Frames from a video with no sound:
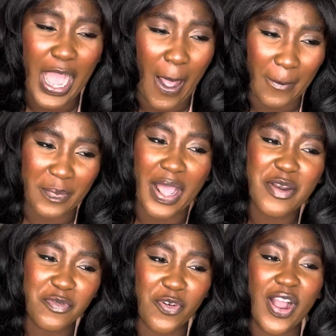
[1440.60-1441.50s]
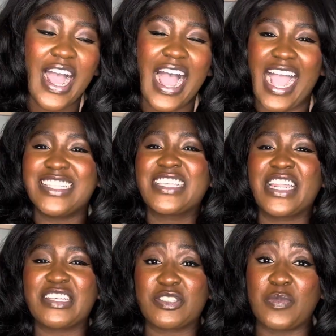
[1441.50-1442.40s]
applied for, I had to
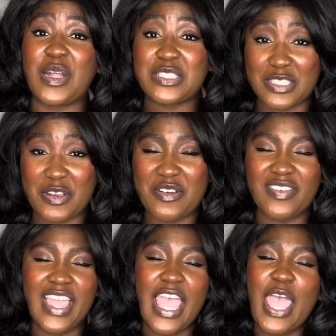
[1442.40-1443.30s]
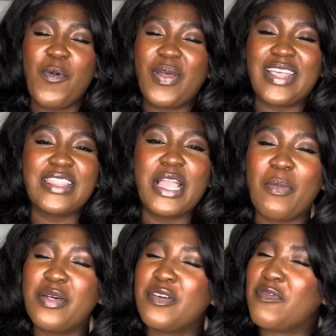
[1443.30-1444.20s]
get a smart serve. When I think
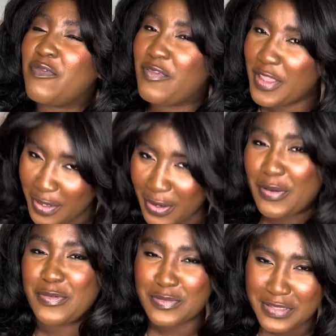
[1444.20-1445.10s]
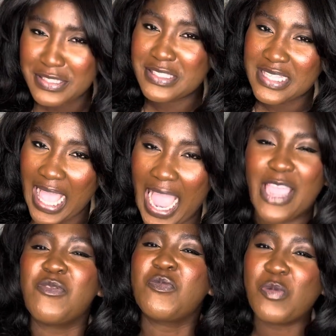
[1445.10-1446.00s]
about the videos
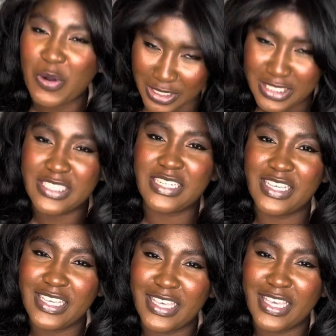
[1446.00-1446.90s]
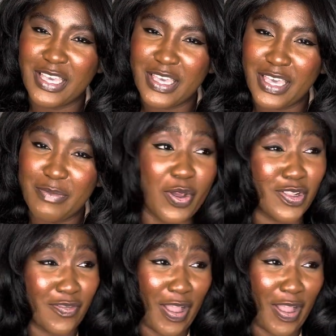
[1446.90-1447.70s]
I watch because of